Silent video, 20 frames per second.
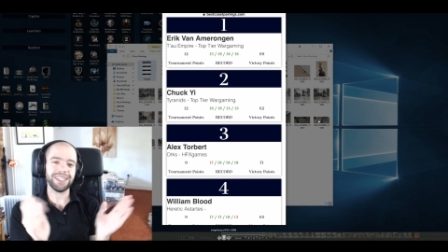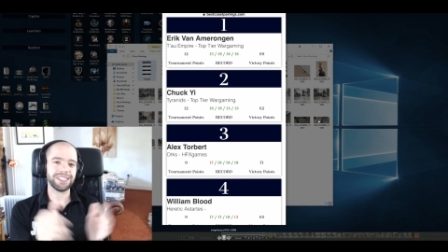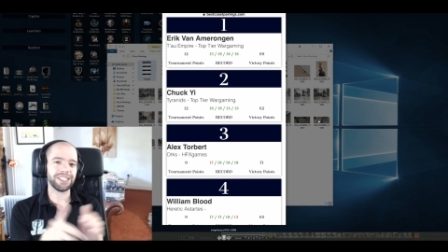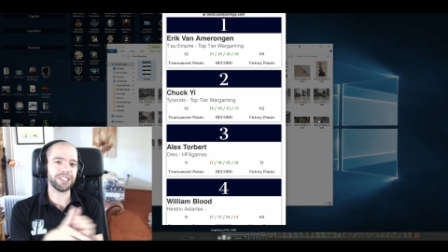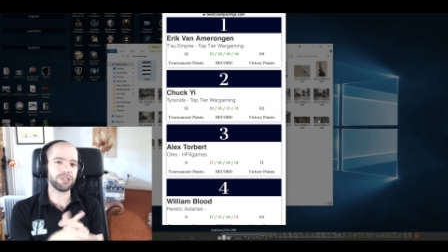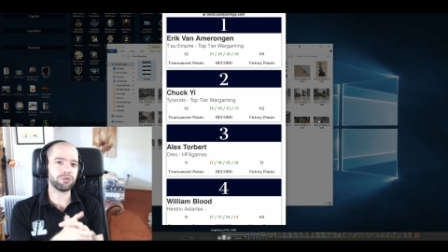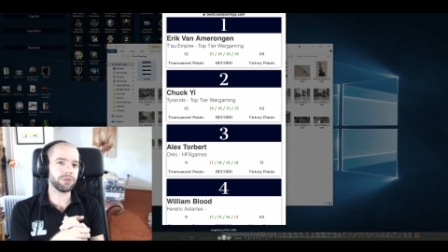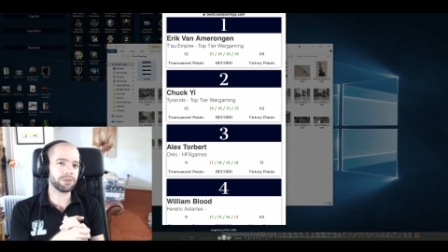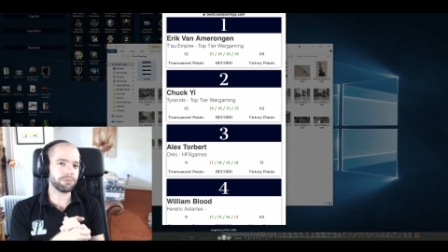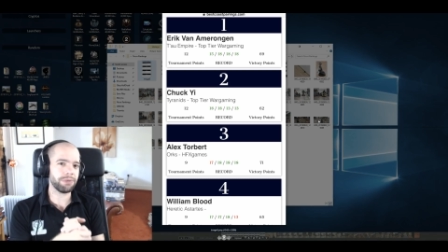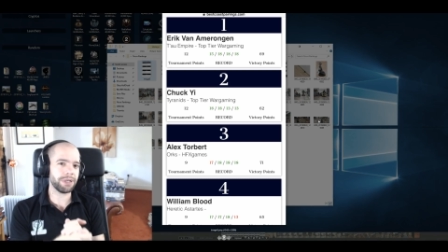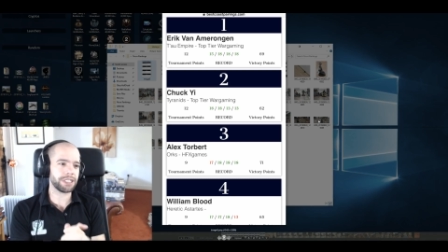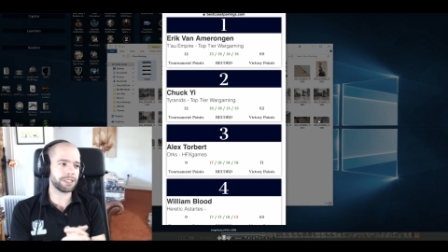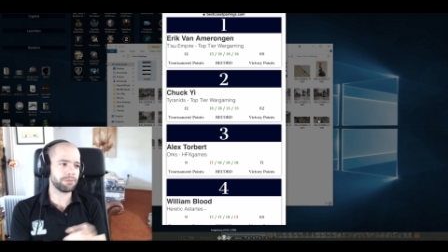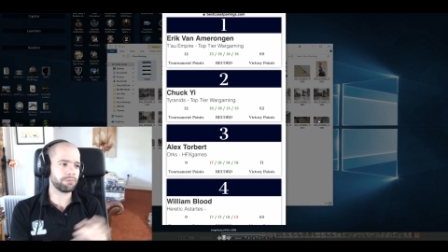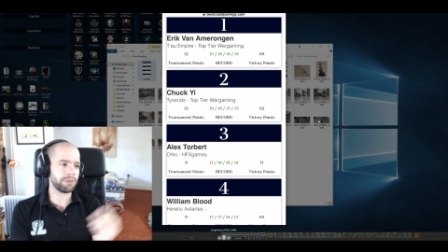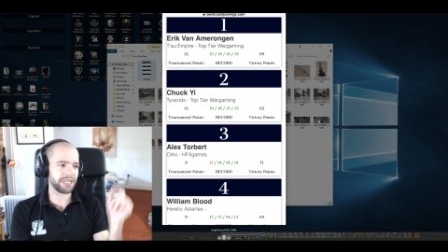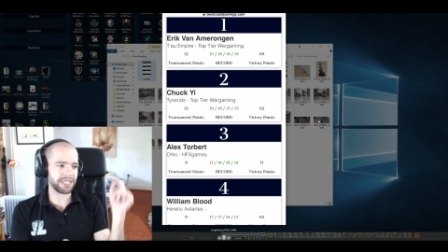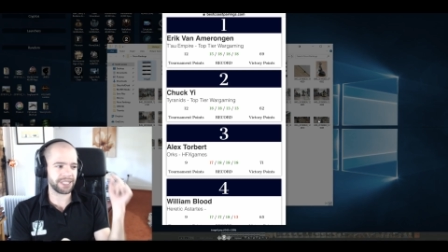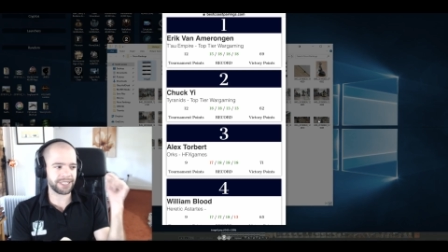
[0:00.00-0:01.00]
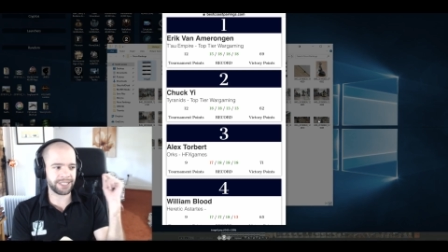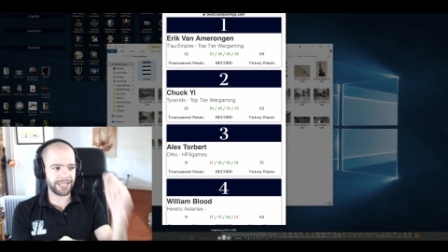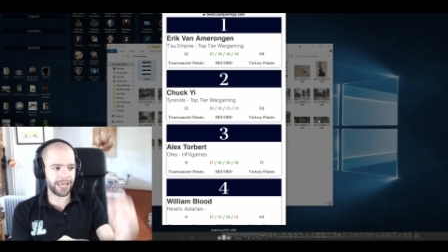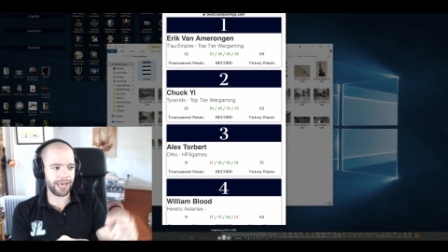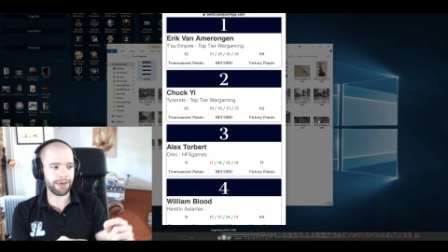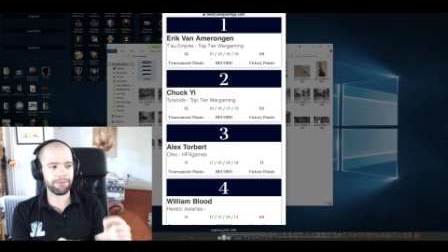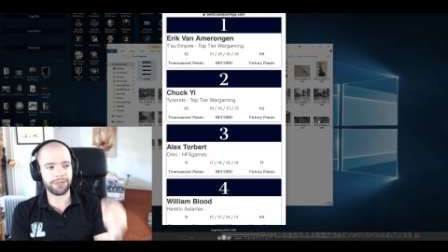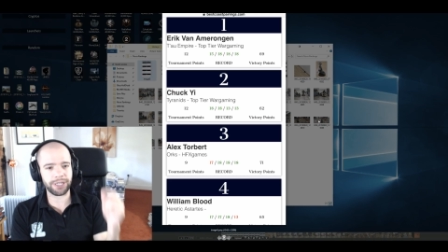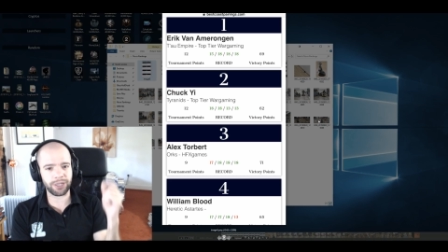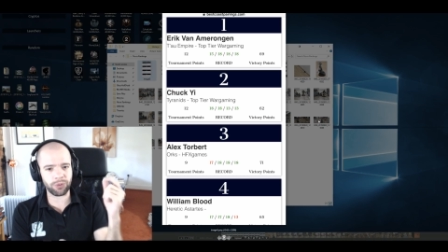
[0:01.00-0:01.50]
This was meant to be a
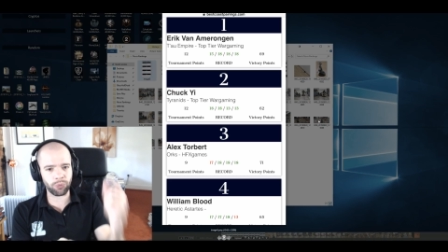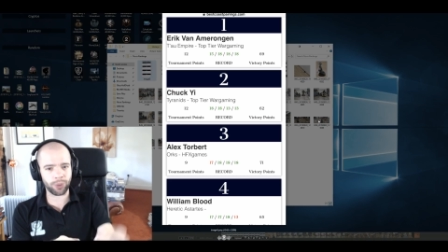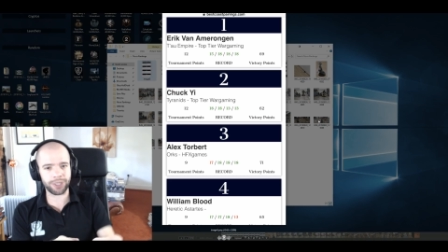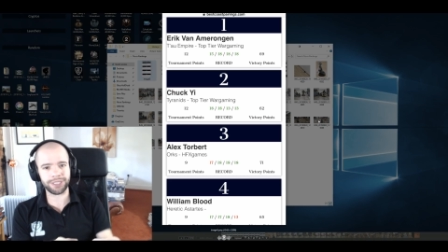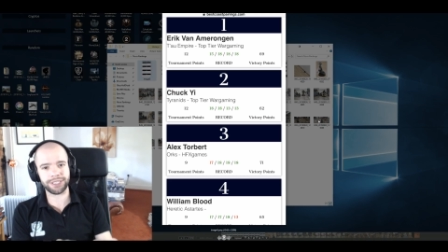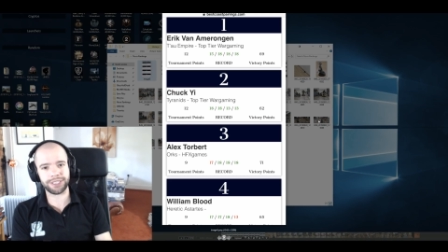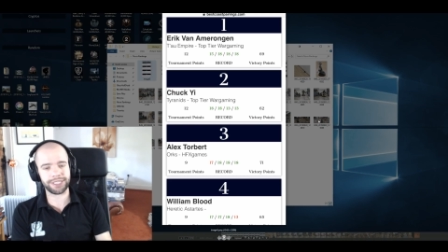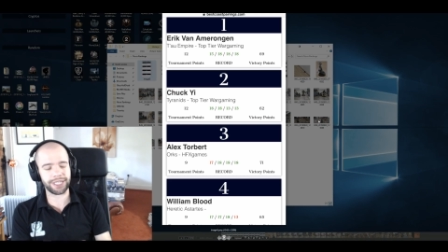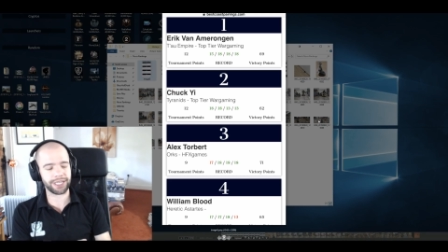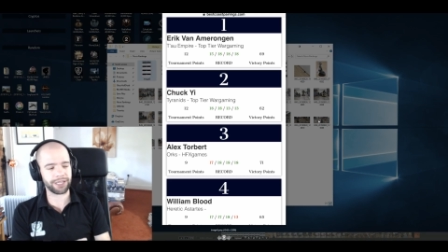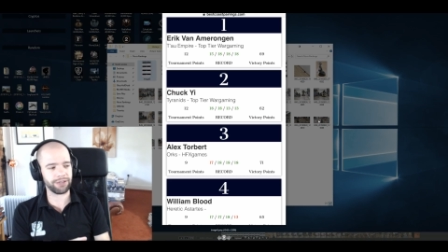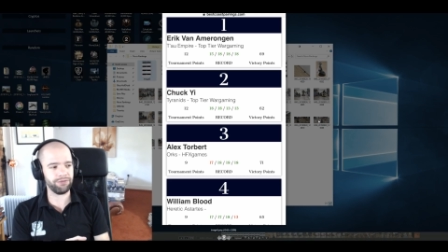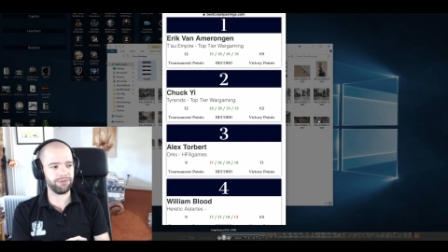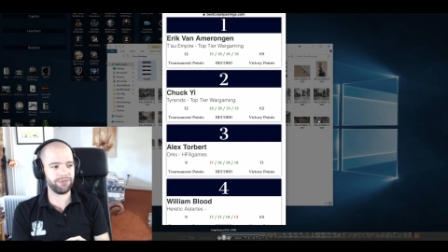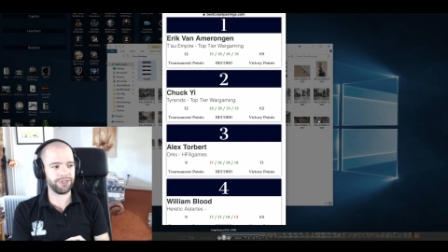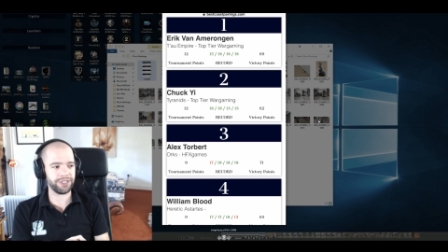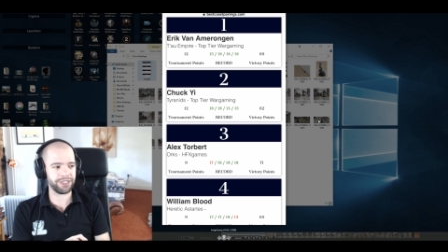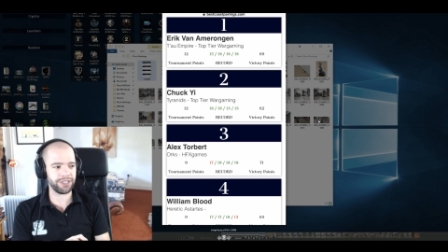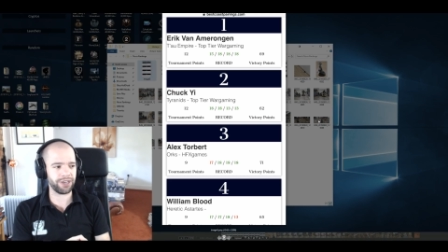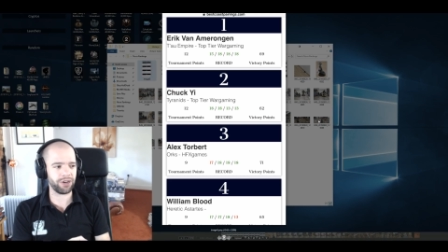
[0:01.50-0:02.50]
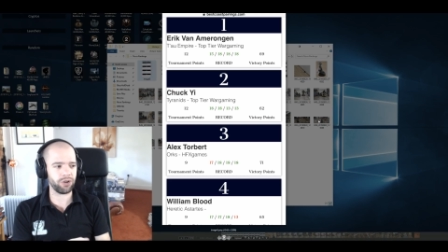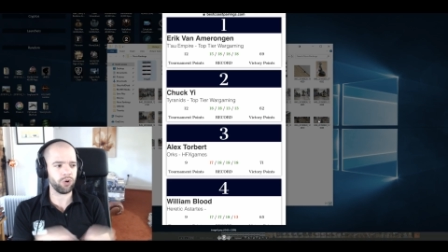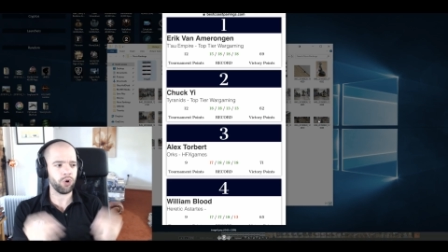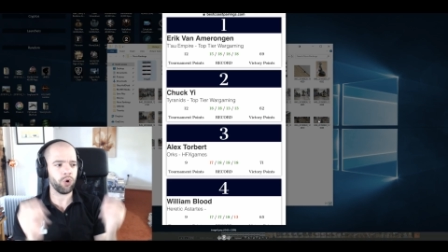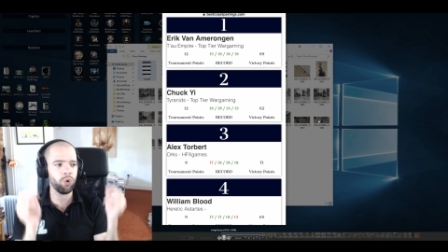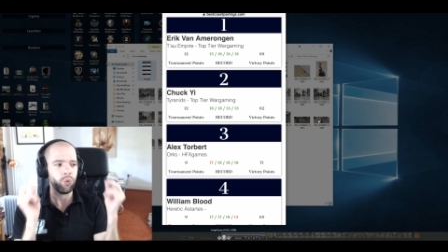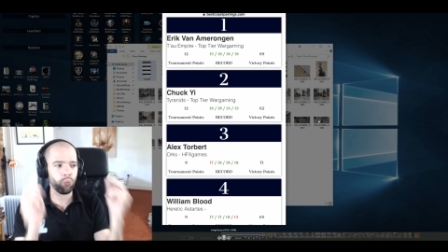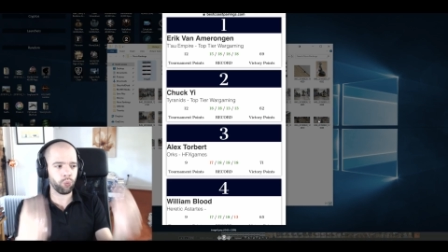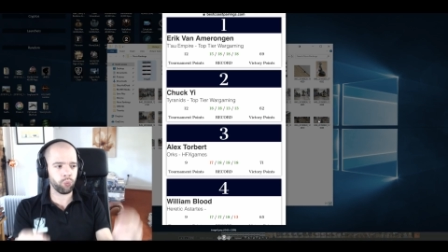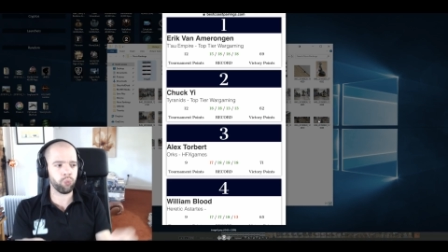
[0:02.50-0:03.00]
ten minute one second video.
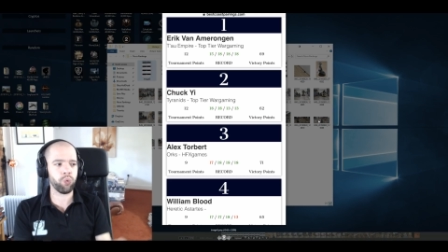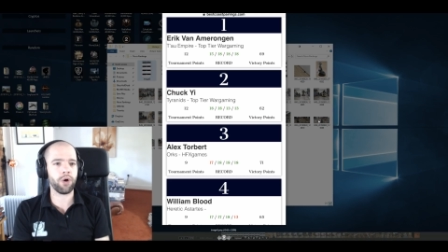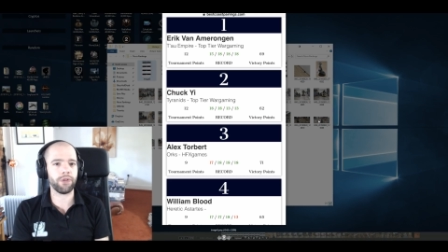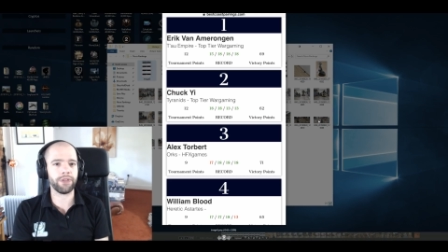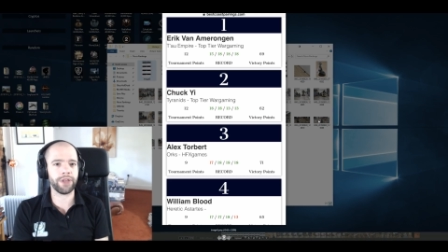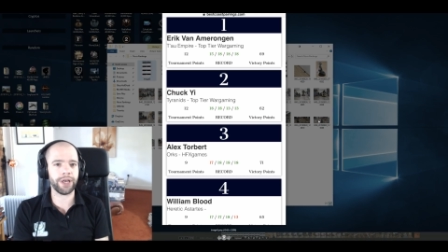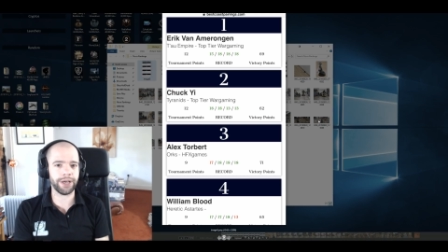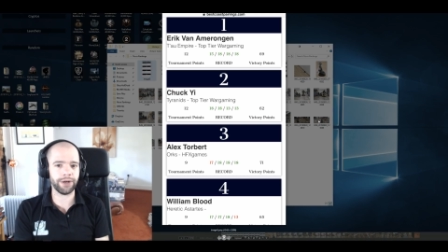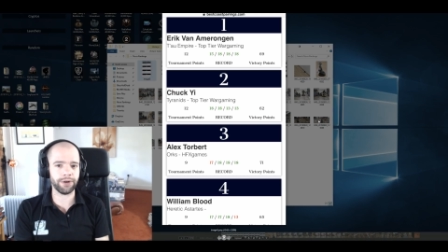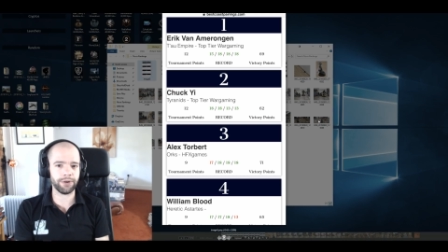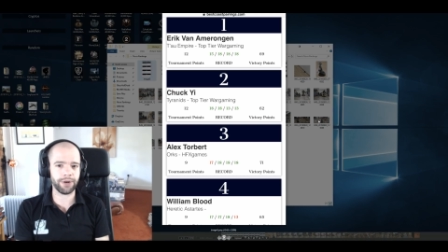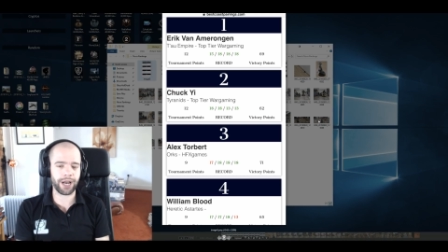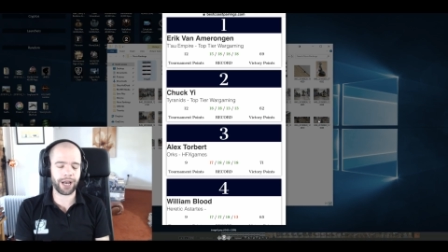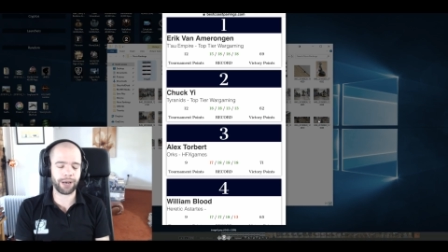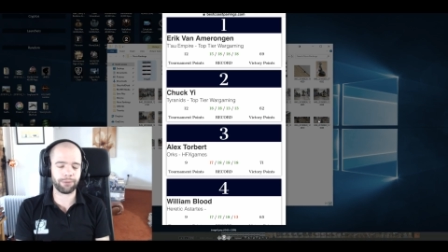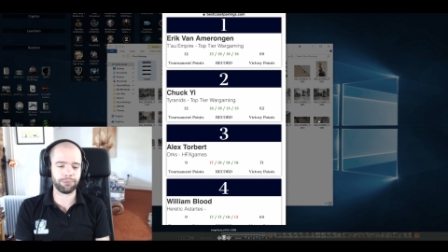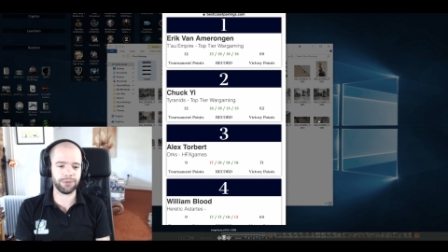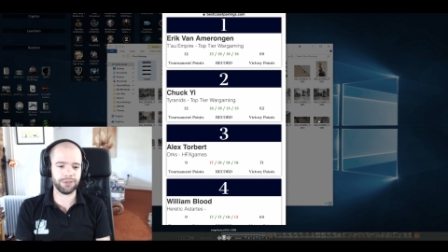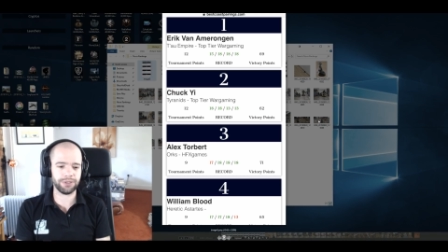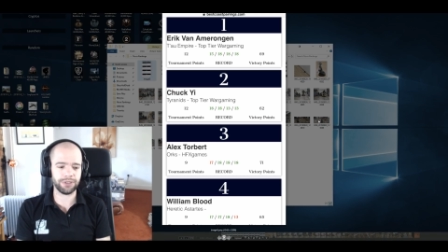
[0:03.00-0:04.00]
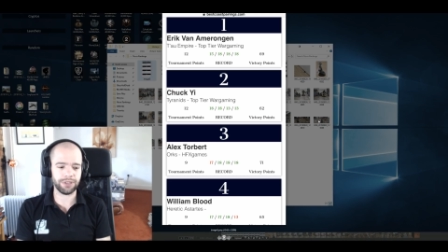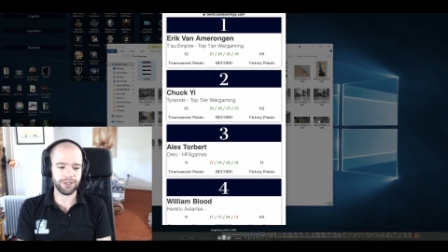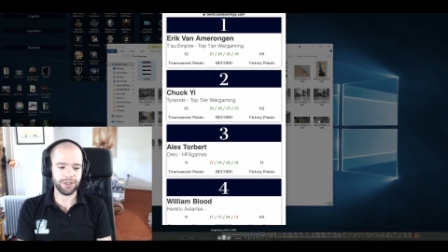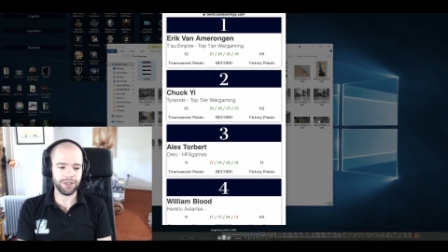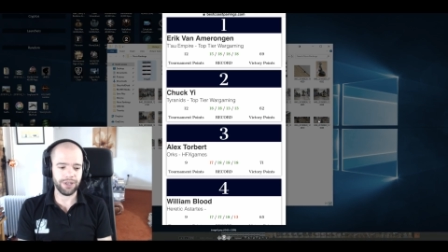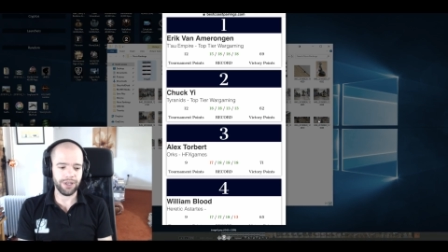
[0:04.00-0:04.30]
What the hell happened?